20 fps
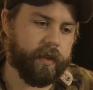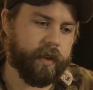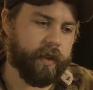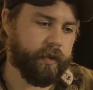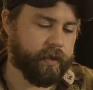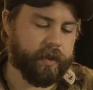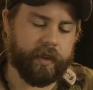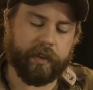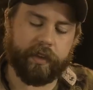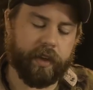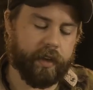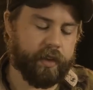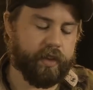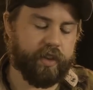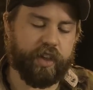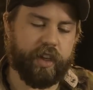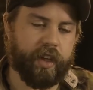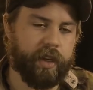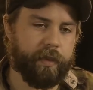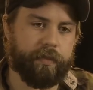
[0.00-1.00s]
It was just a
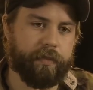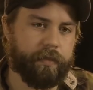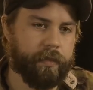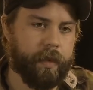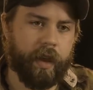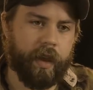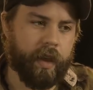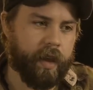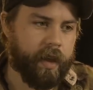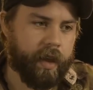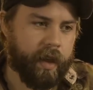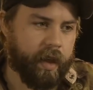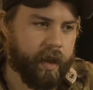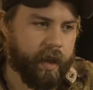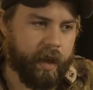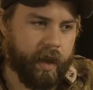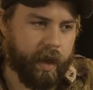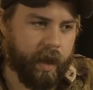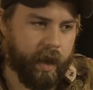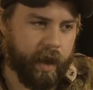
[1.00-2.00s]
cheap
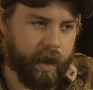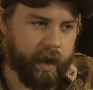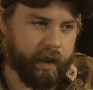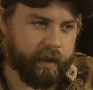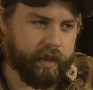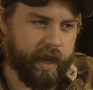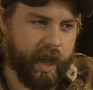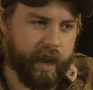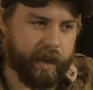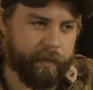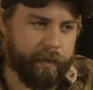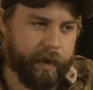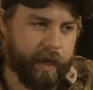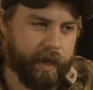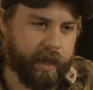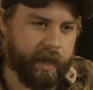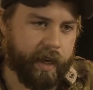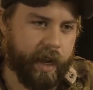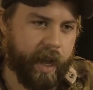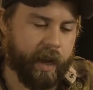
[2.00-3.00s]

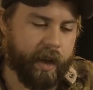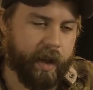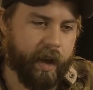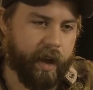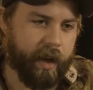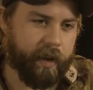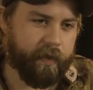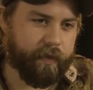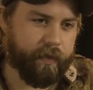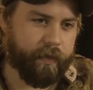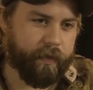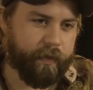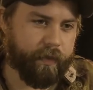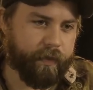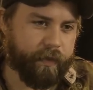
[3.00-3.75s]
Takamine knockoff,